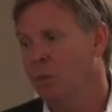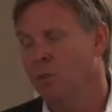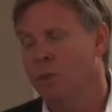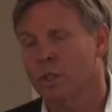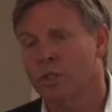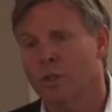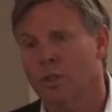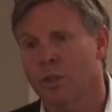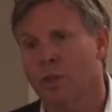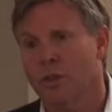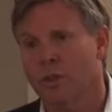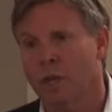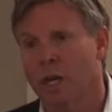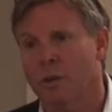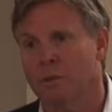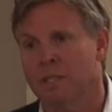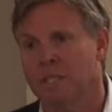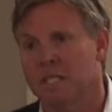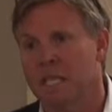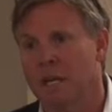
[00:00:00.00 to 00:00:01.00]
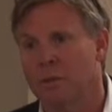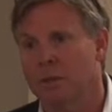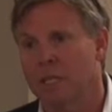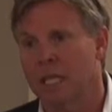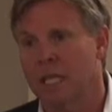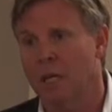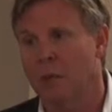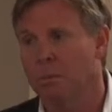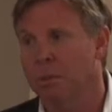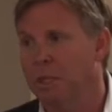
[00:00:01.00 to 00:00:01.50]
which the thought was that would
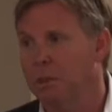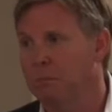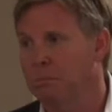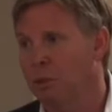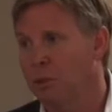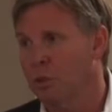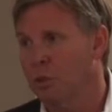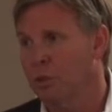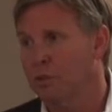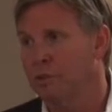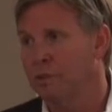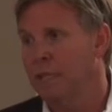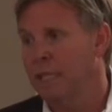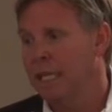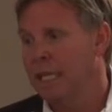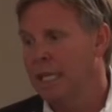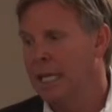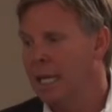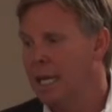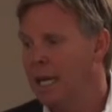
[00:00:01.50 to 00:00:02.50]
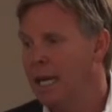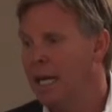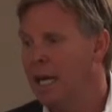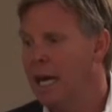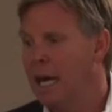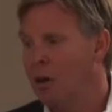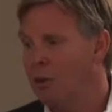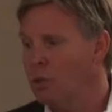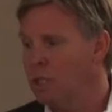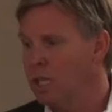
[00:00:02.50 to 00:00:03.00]
help improve
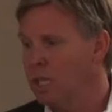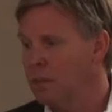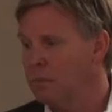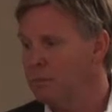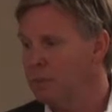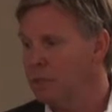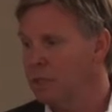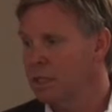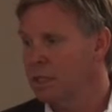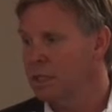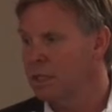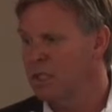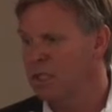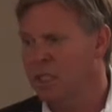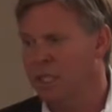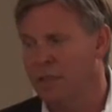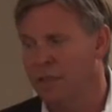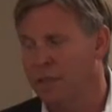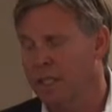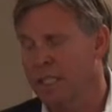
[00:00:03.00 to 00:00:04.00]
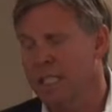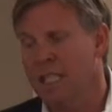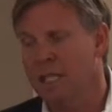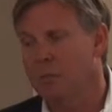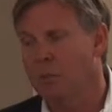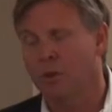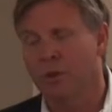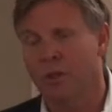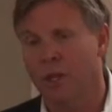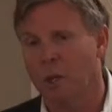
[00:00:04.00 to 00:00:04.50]
outcomes. There's different
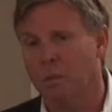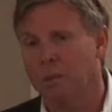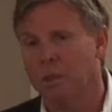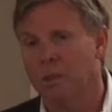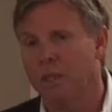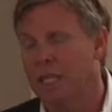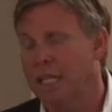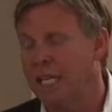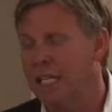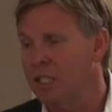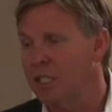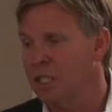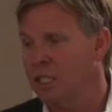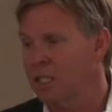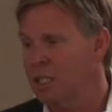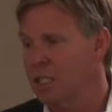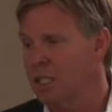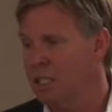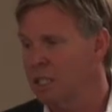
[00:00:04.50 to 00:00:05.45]
chemotherapeutic agents